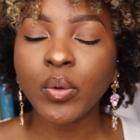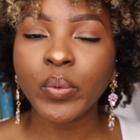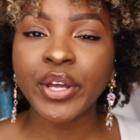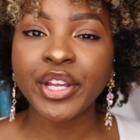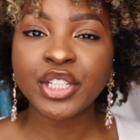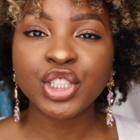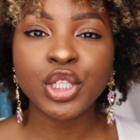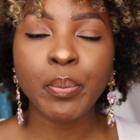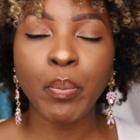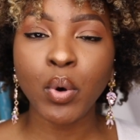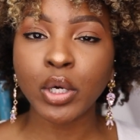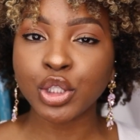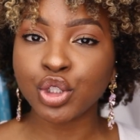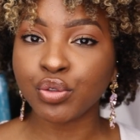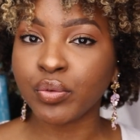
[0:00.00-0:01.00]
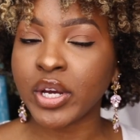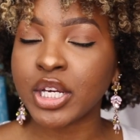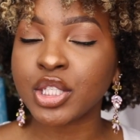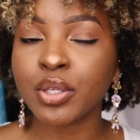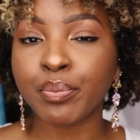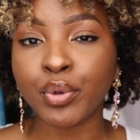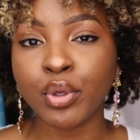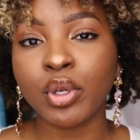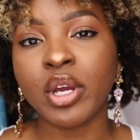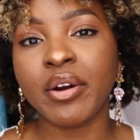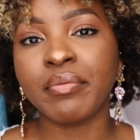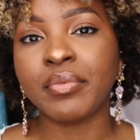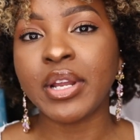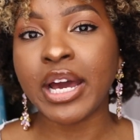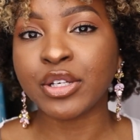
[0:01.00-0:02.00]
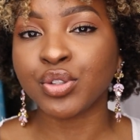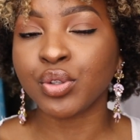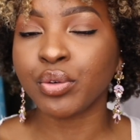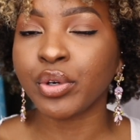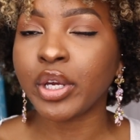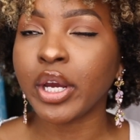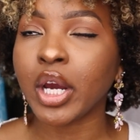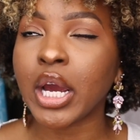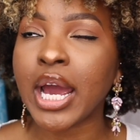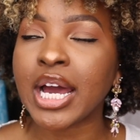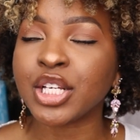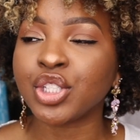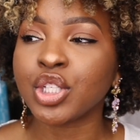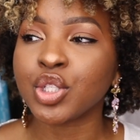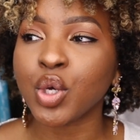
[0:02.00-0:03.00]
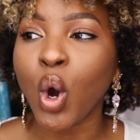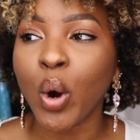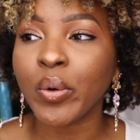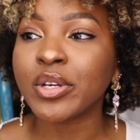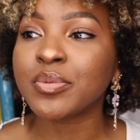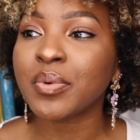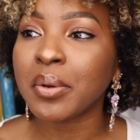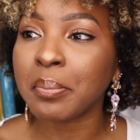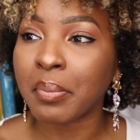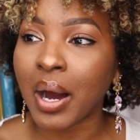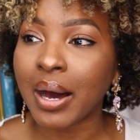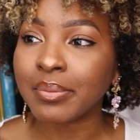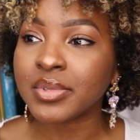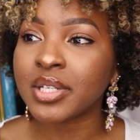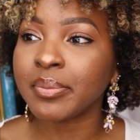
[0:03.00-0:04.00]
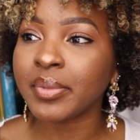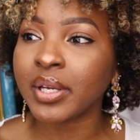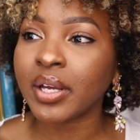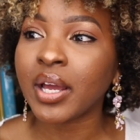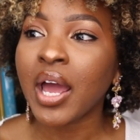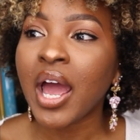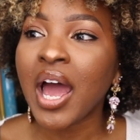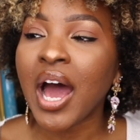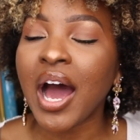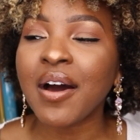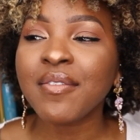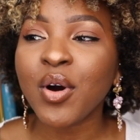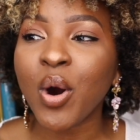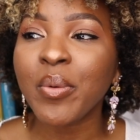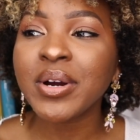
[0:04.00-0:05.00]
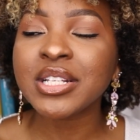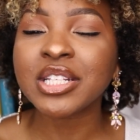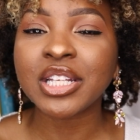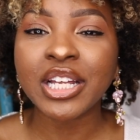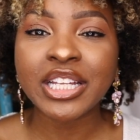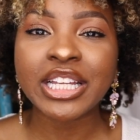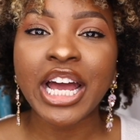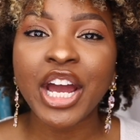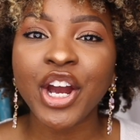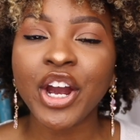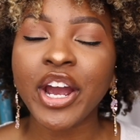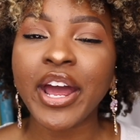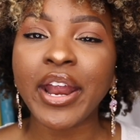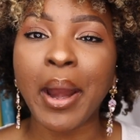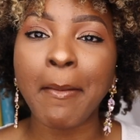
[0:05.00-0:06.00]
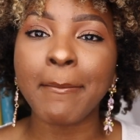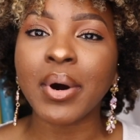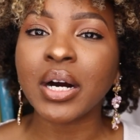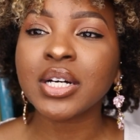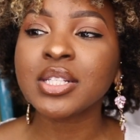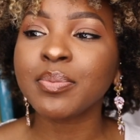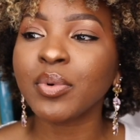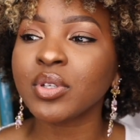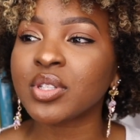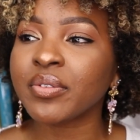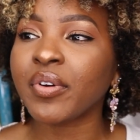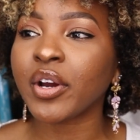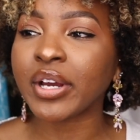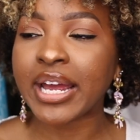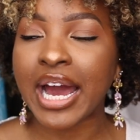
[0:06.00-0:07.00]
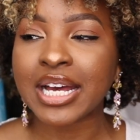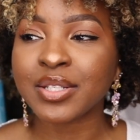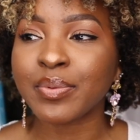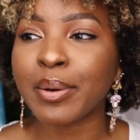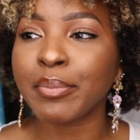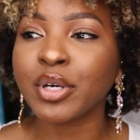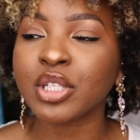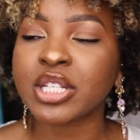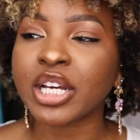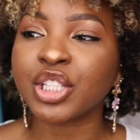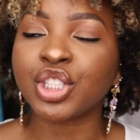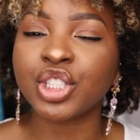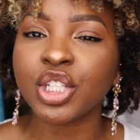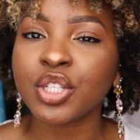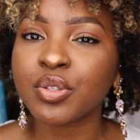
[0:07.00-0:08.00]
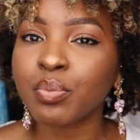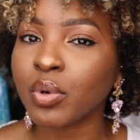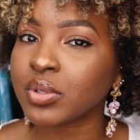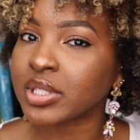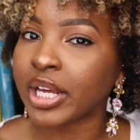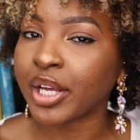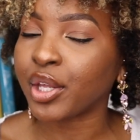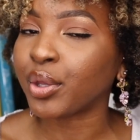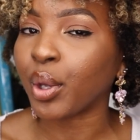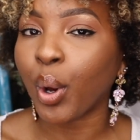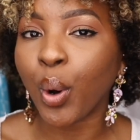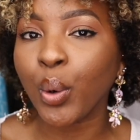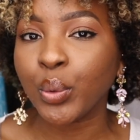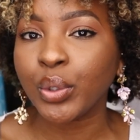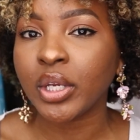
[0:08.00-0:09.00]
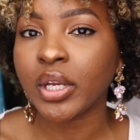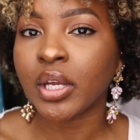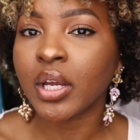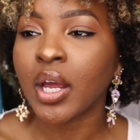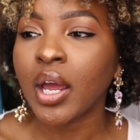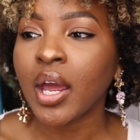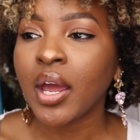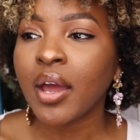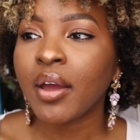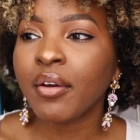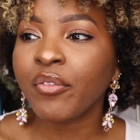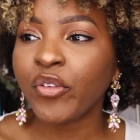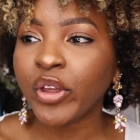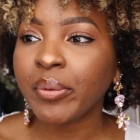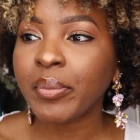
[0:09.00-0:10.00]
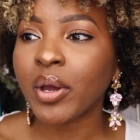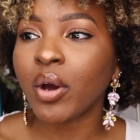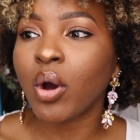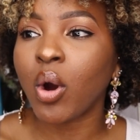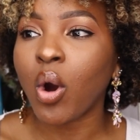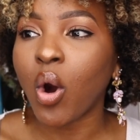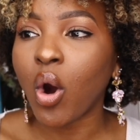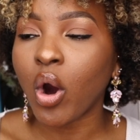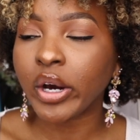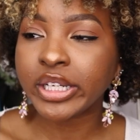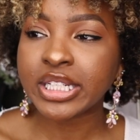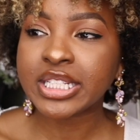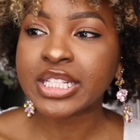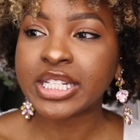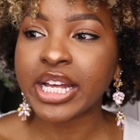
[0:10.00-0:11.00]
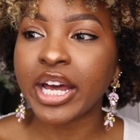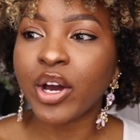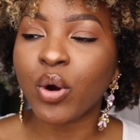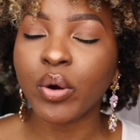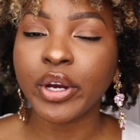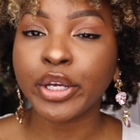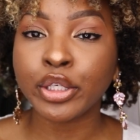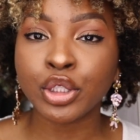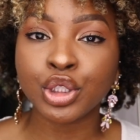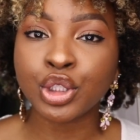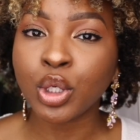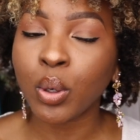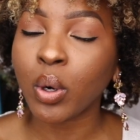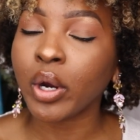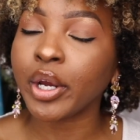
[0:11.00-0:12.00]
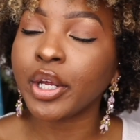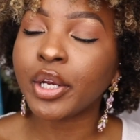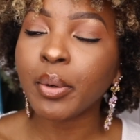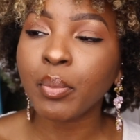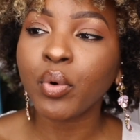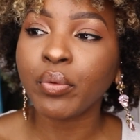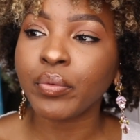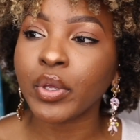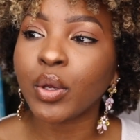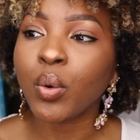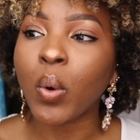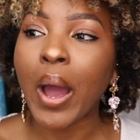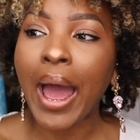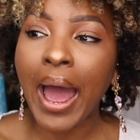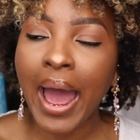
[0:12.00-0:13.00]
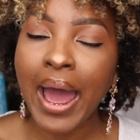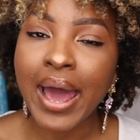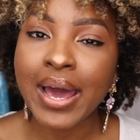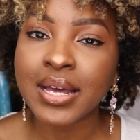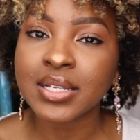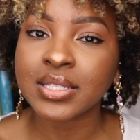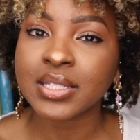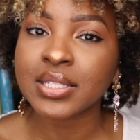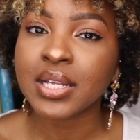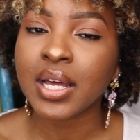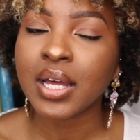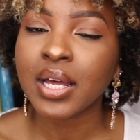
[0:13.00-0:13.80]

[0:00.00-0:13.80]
the way that she portrays the beauty of natural hair has just always been bomb to me. I've always looked at her, and amongst most of her cast members, like she's most likely the only female on the set or in a show or in a movie who has